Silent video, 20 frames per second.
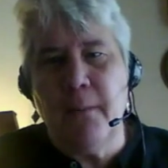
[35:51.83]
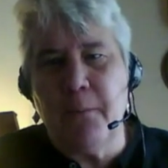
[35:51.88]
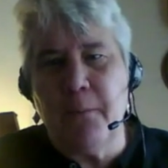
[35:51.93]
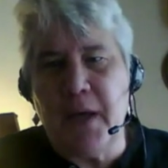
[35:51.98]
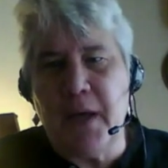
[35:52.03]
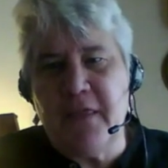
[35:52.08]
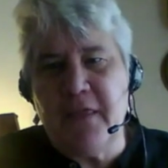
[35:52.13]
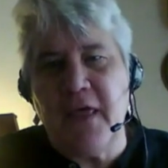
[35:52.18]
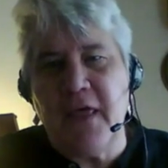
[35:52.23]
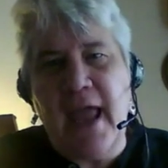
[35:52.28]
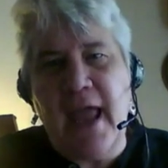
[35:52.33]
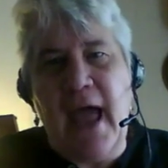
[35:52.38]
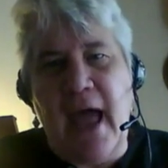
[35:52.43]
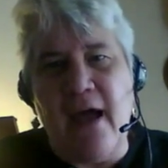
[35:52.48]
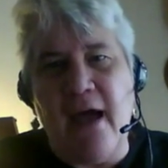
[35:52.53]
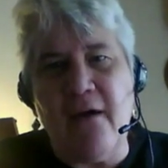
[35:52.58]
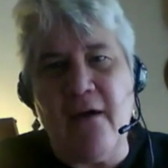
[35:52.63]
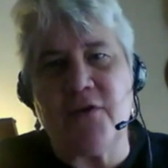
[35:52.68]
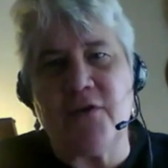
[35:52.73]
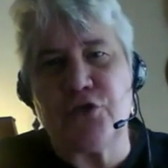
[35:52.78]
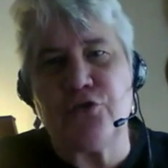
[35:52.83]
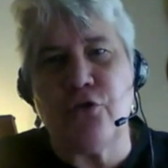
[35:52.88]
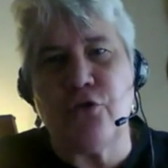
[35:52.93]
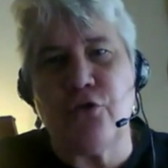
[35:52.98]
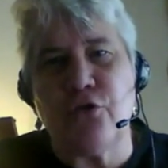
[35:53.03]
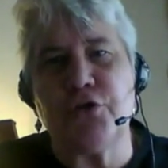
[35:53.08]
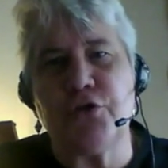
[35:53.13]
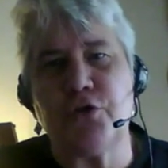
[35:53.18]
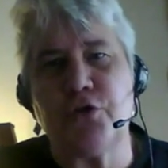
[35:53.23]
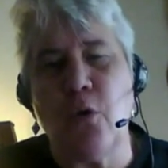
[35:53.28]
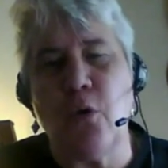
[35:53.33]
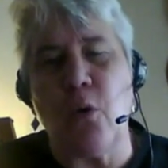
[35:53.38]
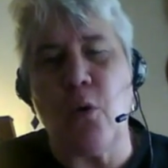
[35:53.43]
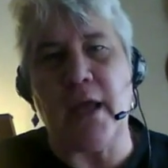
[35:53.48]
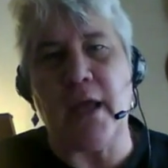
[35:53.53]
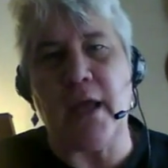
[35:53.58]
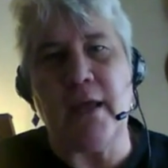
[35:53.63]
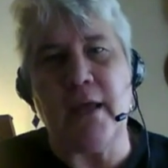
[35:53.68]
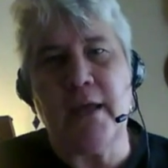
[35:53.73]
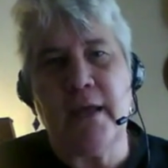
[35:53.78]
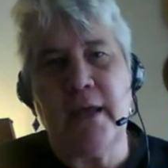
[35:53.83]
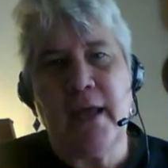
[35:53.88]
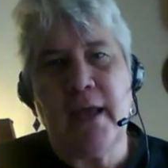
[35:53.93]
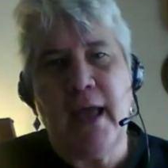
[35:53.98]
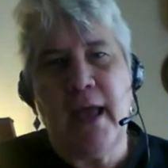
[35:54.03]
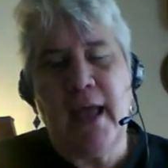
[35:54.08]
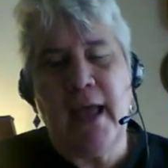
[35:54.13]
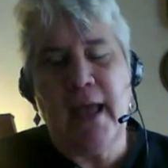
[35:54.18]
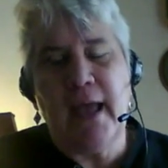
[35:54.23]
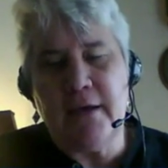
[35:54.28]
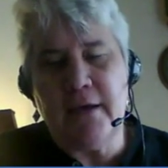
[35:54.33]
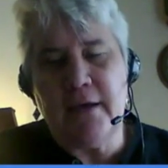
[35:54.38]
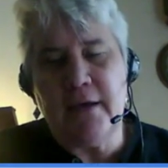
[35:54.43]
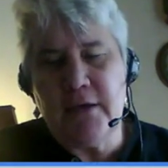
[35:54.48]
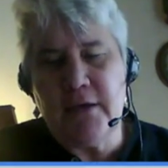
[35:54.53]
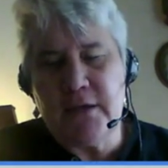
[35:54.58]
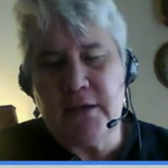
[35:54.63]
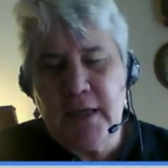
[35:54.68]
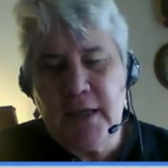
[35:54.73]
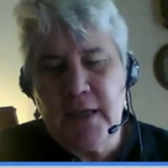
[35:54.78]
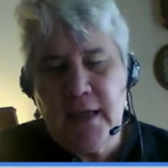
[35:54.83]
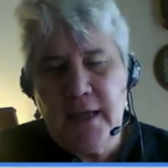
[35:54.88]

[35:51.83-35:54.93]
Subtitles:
but they have a certain toy. And